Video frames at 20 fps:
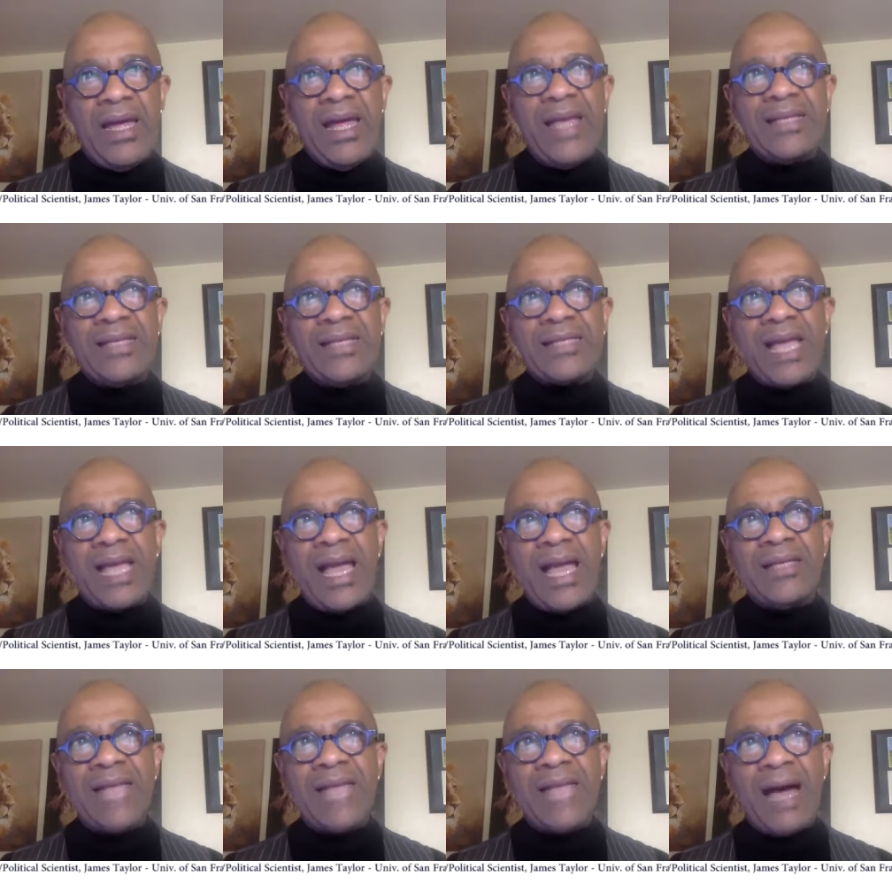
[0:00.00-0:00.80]
is
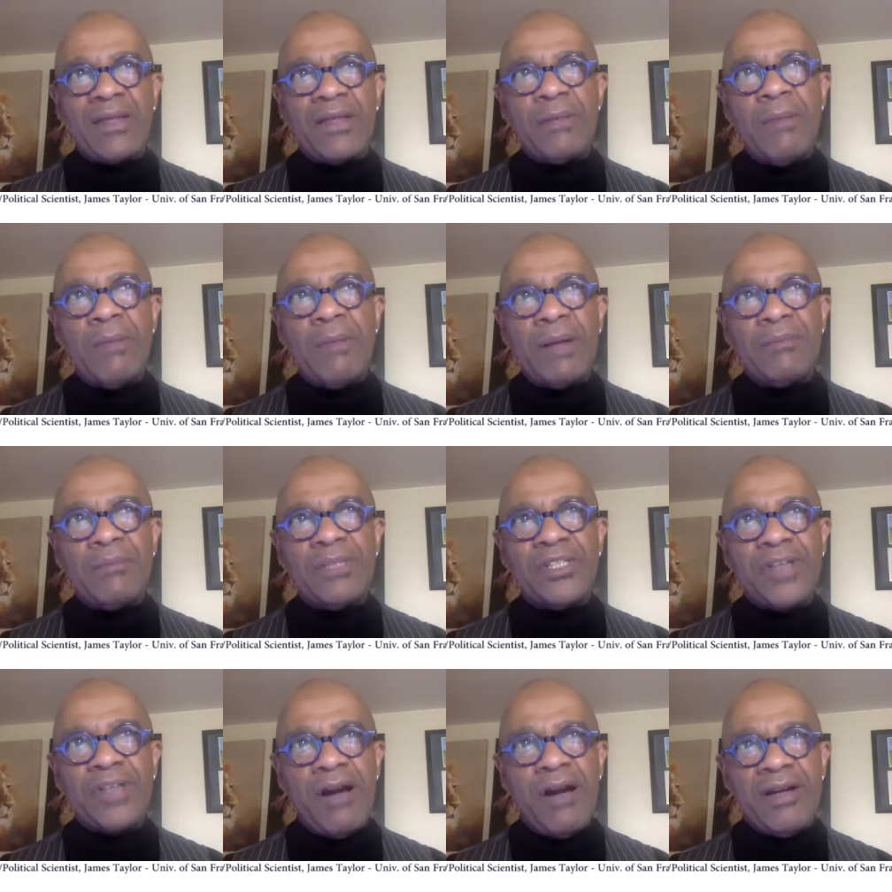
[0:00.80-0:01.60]
is how the
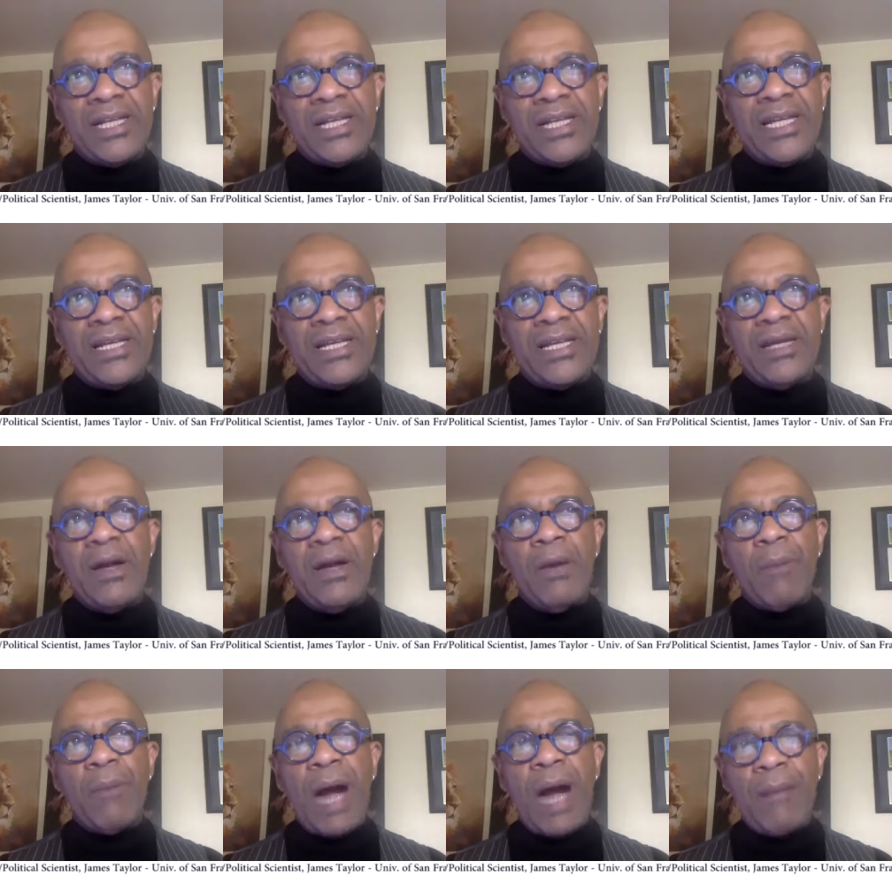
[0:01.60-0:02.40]
majority
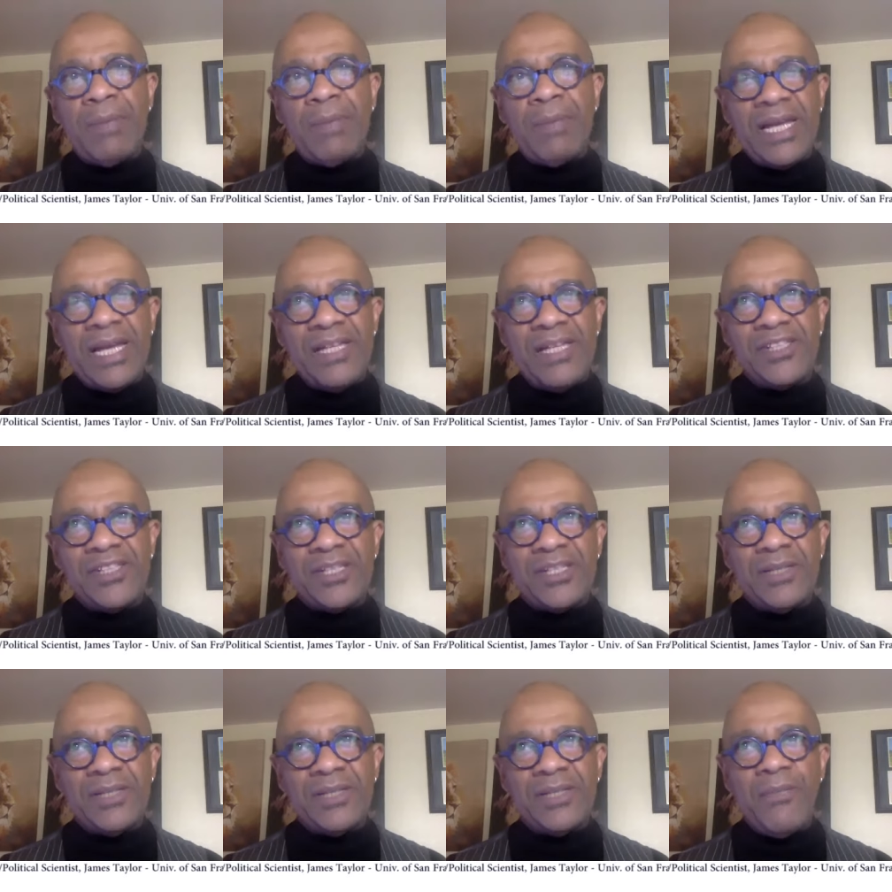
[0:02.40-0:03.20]

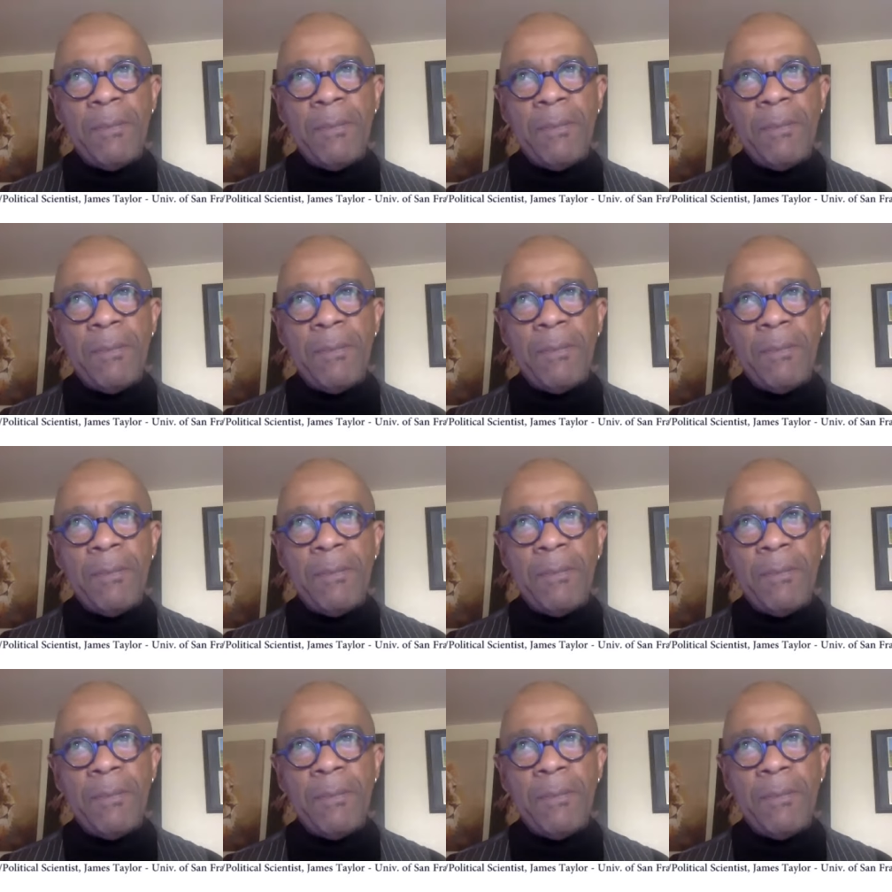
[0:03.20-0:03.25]
population